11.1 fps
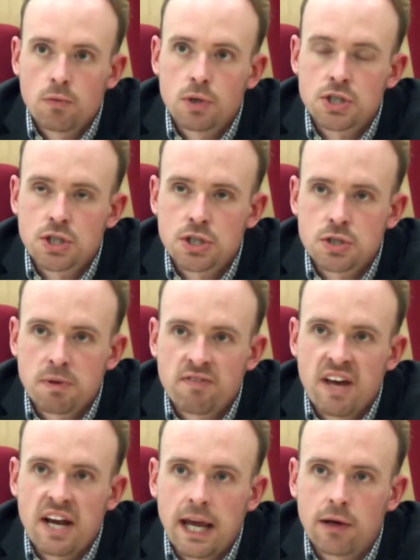which has been
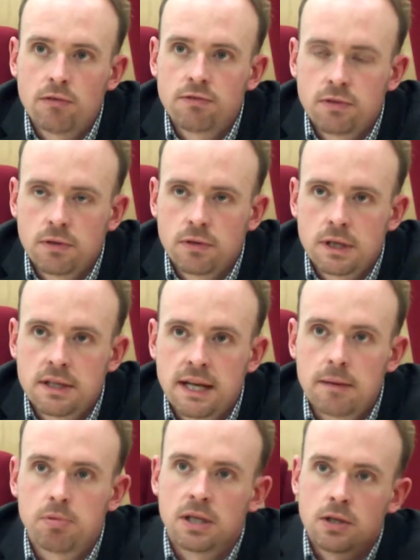very helpful in
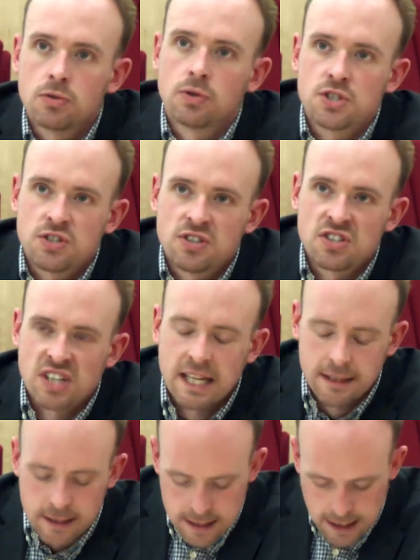enabling courts to
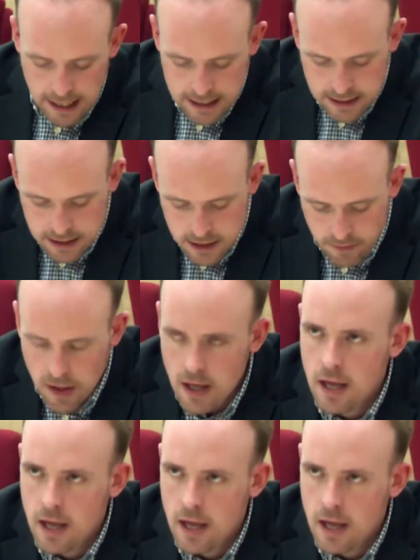decide these cases.